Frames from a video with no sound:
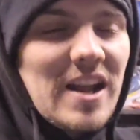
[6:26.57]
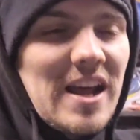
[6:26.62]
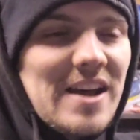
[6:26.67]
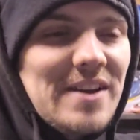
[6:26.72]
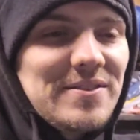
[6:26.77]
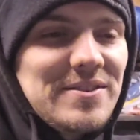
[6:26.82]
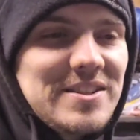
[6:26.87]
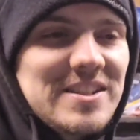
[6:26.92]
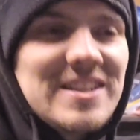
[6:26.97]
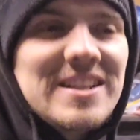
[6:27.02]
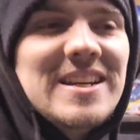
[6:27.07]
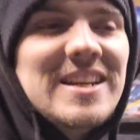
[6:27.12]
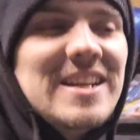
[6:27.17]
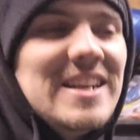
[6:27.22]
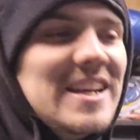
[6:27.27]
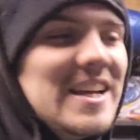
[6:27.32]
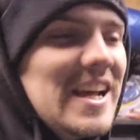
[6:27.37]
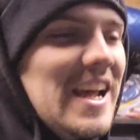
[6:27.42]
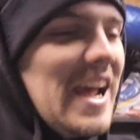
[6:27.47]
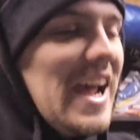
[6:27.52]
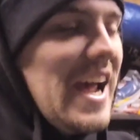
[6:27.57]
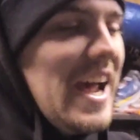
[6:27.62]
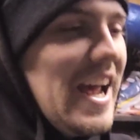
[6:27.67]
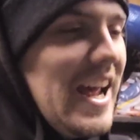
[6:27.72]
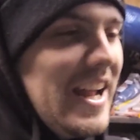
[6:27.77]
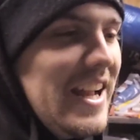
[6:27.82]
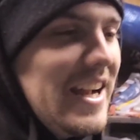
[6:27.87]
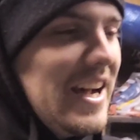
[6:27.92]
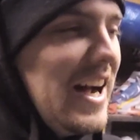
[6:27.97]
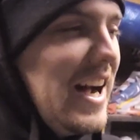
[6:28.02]
left,
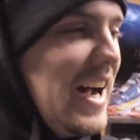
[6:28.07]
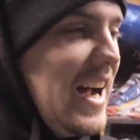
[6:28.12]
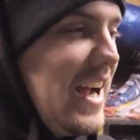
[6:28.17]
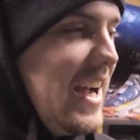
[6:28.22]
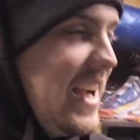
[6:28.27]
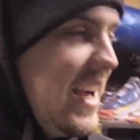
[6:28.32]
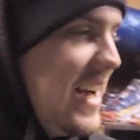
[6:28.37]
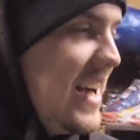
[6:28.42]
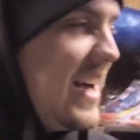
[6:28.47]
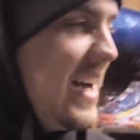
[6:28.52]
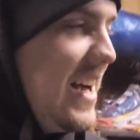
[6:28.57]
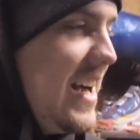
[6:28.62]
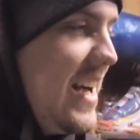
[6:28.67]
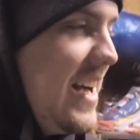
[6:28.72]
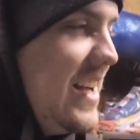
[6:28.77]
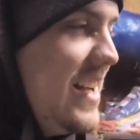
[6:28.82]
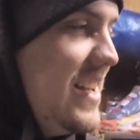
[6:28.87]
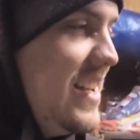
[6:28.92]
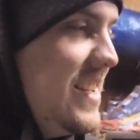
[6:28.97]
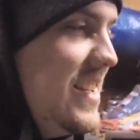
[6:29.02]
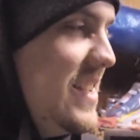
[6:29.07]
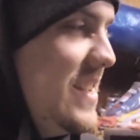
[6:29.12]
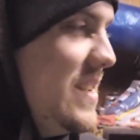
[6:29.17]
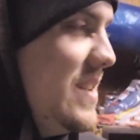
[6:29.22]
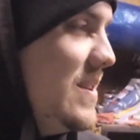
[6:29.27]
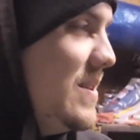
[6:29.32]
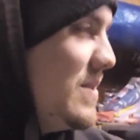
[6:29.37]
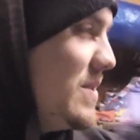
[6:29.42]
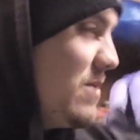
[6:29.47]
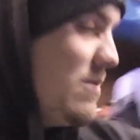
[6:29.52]
and the
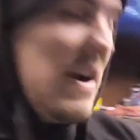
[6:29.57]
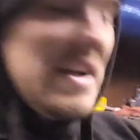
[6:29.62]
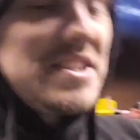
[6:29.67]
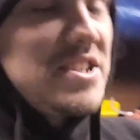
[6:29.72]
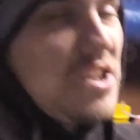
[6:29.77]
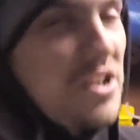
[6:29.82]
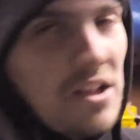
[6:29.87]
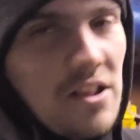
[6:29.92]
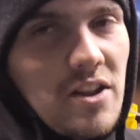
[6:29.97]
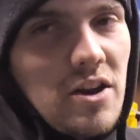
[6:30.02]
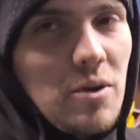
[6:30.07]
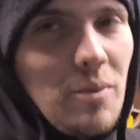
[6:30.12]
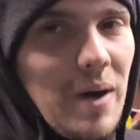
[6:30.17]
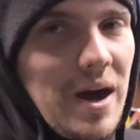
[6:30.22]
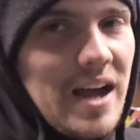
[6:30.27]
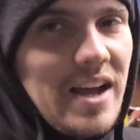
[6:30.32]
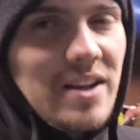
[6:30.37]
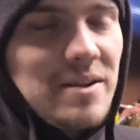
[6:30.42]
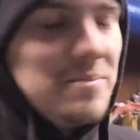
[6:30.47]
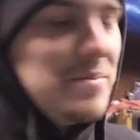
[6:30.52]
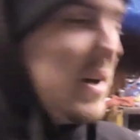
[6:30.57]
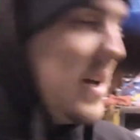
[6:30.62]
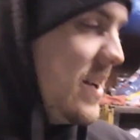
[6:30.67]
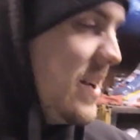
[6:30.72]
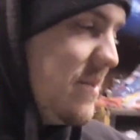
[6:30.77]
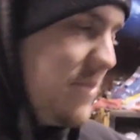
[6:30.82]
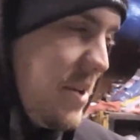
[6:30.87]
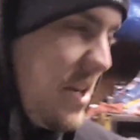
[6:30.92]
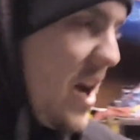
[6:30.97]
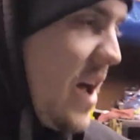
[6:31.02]
rest took a little while,
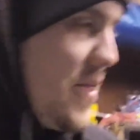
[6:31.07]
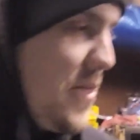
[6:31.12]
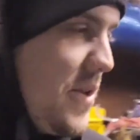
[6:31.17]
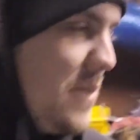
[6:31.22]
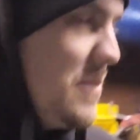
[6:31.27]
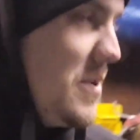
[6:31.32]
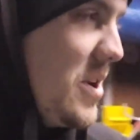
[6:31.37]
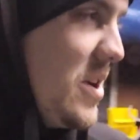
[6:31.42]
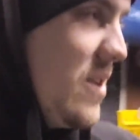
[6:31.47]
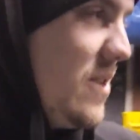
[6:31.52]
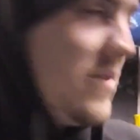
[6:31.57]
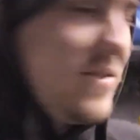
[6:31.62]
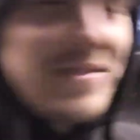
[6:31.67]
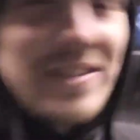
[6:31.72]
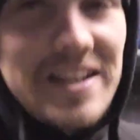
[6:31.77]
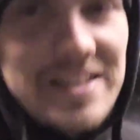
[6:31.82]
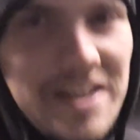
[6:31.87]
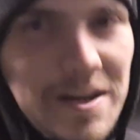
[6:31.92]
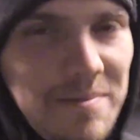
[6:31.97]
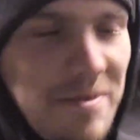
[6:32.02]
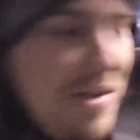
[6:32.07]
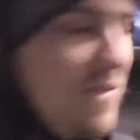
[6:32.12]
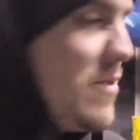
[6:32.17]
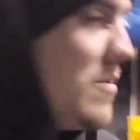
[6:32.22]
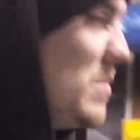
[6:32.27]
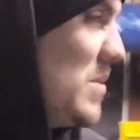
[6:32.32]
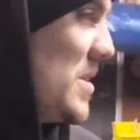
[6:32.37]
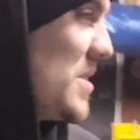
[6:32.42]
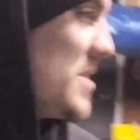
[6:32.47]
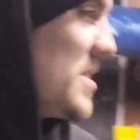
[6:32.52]
but we got them, that's how
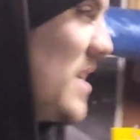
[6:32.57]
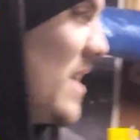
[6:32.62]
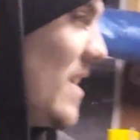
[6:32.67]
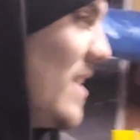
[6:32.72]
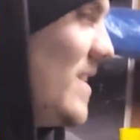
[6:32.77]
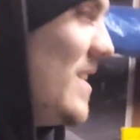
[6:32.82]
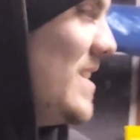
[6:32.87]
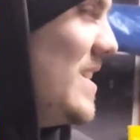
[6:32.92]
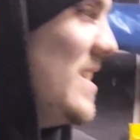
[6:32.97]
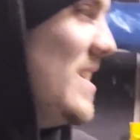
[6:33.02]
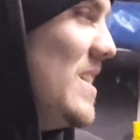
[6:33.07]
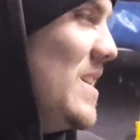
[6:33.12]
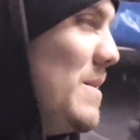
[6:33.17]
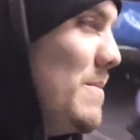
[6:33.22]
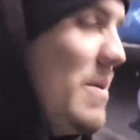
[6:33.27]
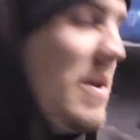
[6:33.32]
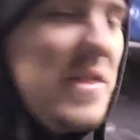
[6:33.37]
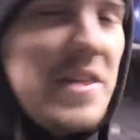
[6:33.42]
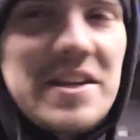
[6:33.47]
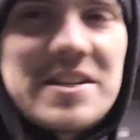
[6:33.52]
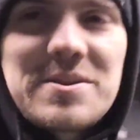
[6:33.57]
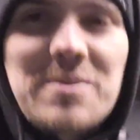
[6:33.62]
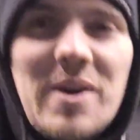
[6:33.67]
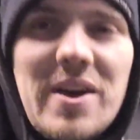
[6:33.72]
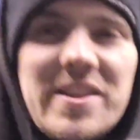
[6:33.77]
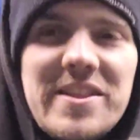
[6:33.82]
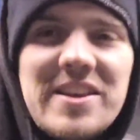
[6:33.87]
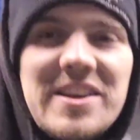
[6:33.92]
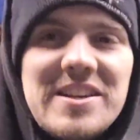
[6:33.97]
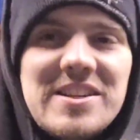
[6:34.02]
manifold bolts are. But this
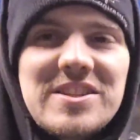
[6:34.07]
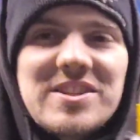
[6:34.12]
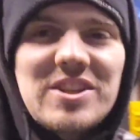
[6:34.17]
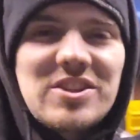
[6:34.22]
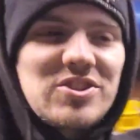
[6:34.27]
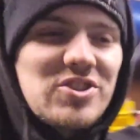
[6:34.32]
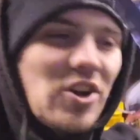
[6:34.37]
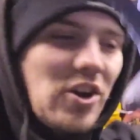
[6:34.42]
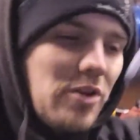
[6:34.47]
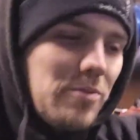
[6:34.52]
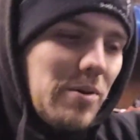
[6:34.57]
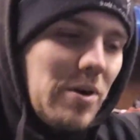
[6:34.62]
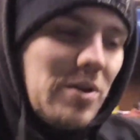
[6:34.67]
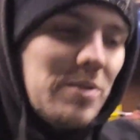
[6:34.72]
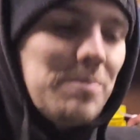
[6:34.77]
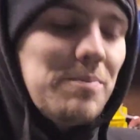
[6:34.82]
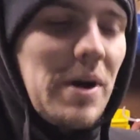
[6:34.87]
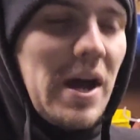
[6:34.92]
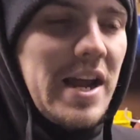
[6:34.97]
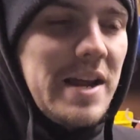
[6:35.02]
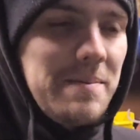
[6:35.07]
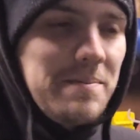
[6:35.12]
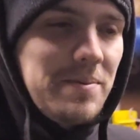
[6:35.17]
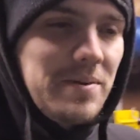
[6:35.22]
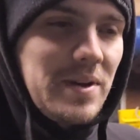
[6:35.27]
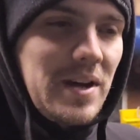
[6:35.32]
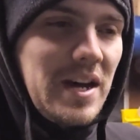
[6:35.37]
one, the turbo pipe